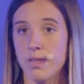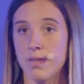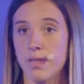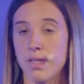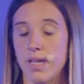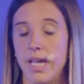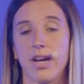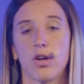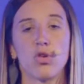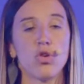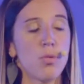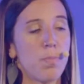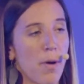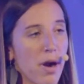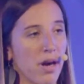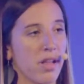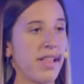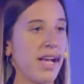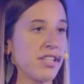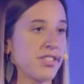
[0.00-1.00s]
And a cool part
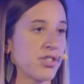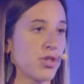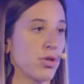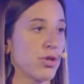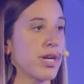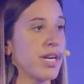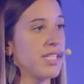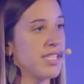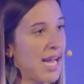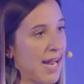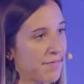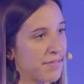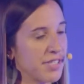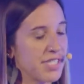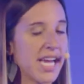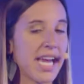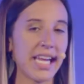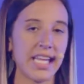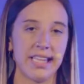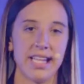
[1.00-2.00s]
of that story is after
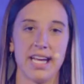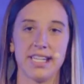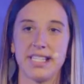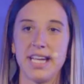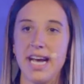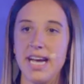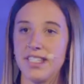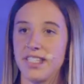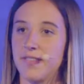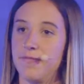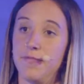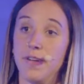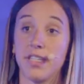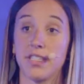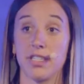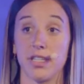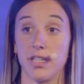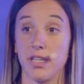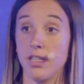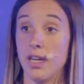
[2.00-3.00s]
taking that test,
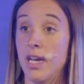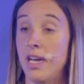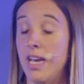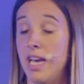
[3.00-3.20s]
Victor,